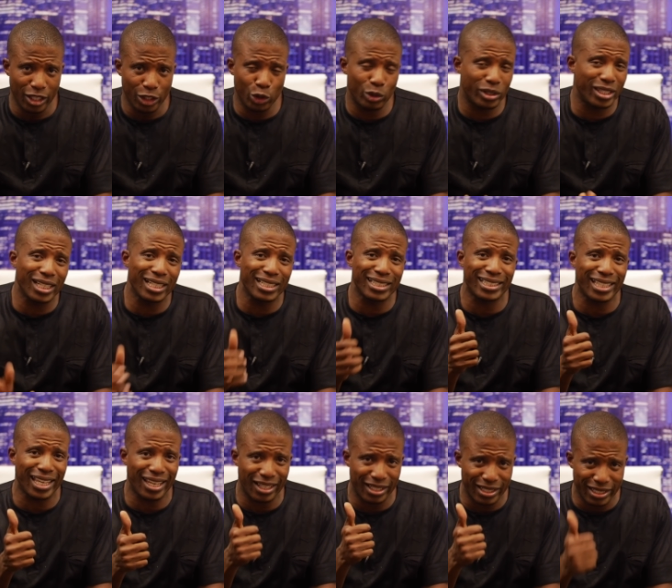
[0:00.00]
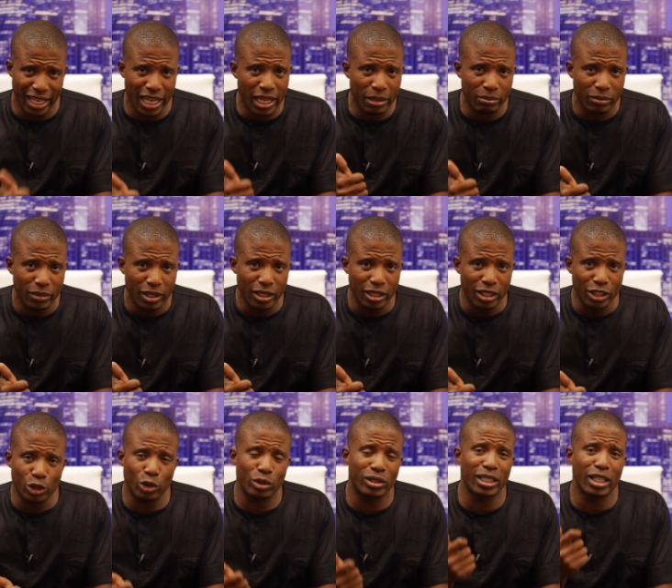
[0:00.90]
you didn't say her name,
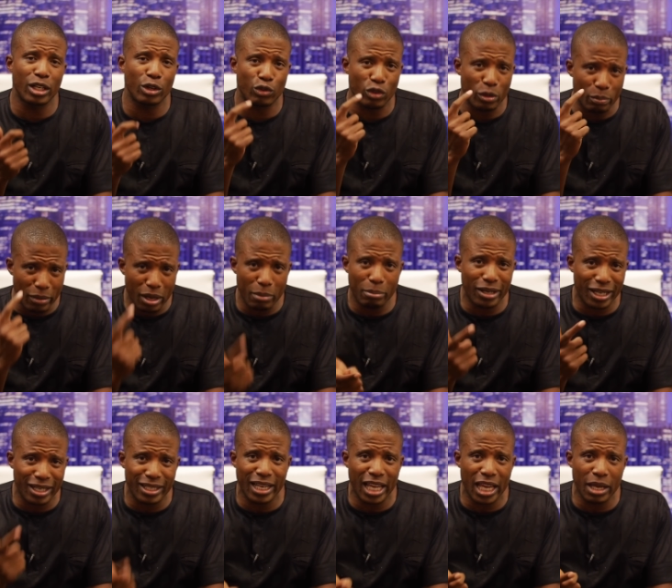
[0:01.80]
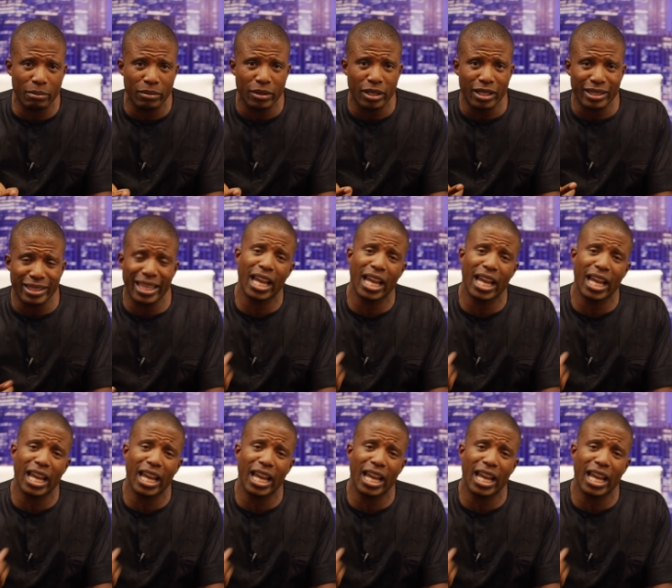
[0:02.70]
you didn't remember her name.